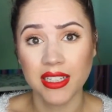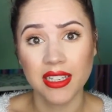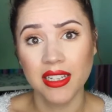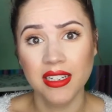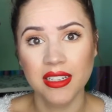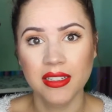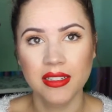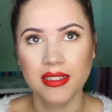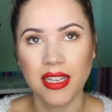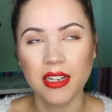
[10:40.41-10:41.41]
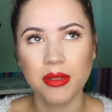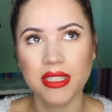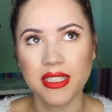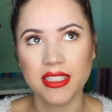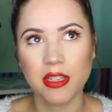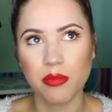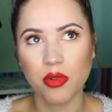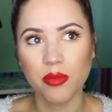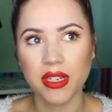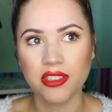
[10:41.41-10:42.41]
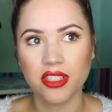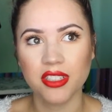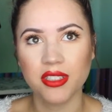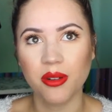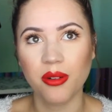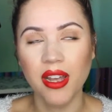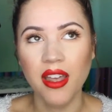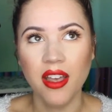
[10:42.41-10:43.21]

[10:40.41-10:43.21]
Like, like I don't want to say simple, but it's just so